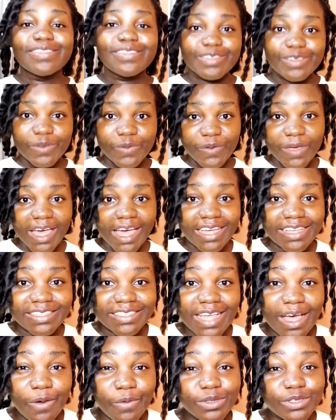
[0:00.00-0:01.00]
So guys,
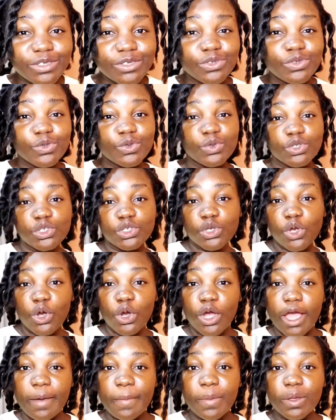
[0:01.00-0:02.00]
I wasn't too
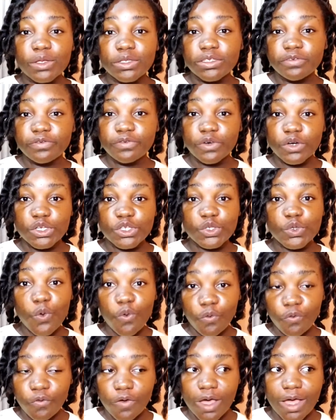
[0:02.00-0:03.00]
sure about the
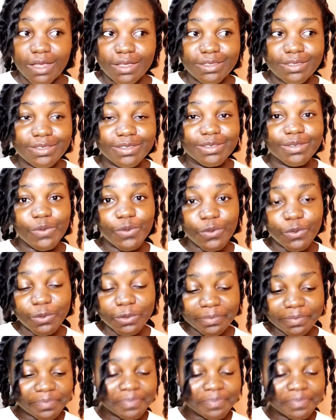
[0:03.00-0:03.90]
voiceover, so